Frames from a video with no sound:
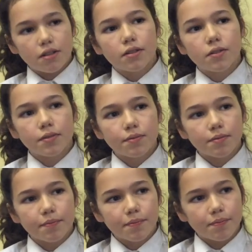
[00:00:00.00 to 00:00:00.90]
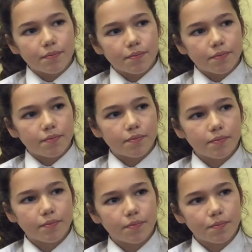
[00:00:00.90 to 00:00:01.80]

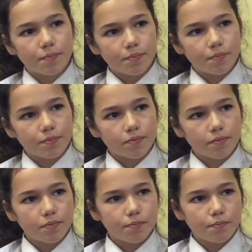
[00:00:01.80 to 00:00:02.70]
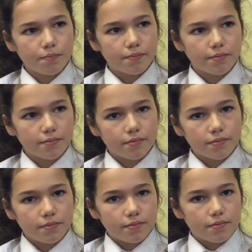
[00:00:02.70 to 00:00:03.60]

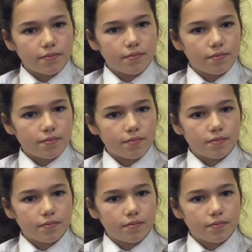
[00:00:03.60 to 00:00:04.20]
(silent)